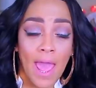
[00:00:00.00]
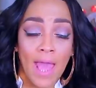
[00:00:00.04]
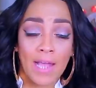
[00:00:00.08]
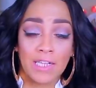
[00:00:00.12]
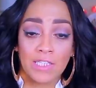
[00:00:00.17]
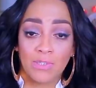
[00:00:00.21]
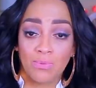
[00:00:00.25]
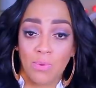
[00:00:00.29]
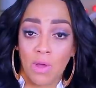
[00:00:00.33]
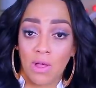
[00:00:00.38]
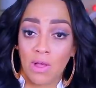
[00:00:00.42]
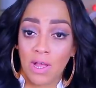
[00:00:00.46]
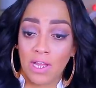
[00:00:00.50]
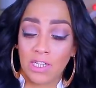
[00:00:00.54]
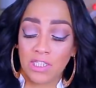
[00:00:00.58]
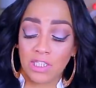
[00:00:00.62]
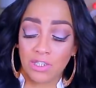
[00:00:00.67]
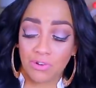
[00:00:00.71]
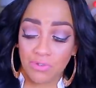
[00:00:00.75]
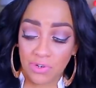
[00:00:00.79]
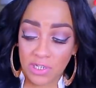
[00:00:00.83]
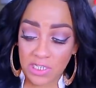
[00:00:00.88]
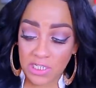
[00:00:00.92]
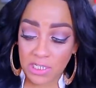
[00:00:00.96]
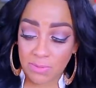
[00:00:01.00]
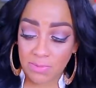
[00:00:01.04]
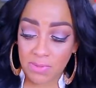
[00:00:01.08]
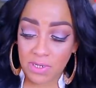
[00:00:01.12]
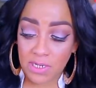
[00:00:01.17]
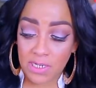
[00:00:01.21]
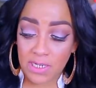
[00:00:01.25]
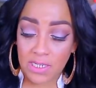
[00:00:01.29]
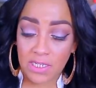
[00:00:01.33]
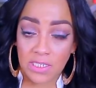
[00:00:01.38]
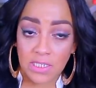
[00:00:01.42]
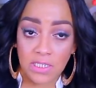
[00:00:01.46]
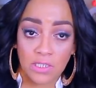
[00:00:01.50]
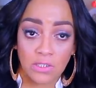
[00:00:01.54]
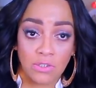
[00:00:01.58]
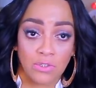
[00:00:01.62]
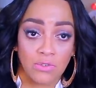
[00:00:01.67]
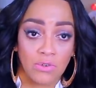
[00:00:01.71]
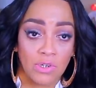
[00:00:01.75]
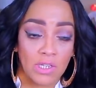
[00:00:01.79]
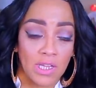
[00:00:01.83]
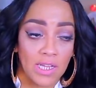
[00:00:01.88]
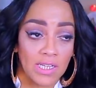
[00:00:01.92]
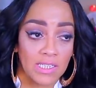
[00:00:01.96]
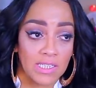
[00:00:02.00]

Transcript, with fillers: as well as Christmas during